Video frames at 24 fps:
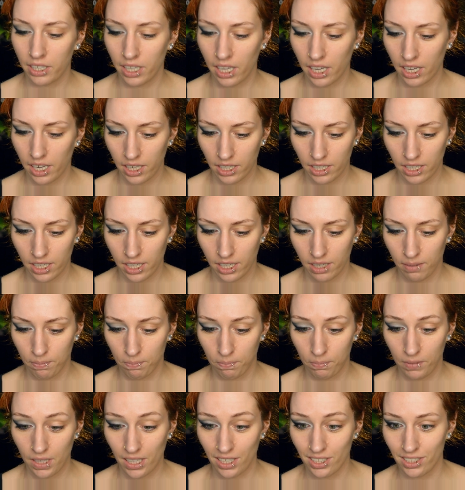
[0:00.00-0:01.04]
And
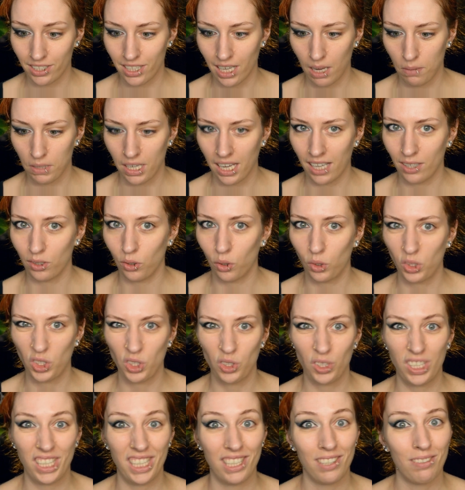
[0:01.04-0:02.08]
um, then it's time to head on to
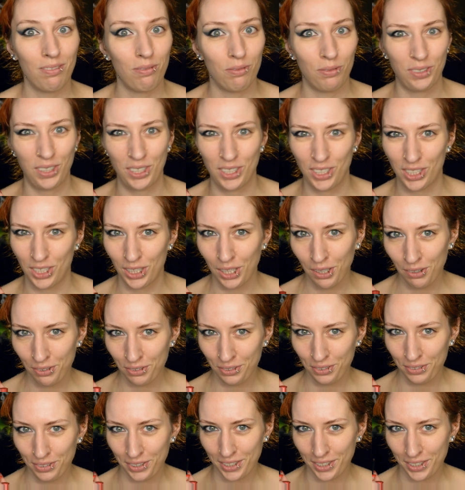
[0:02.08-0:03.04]
the fun stuff.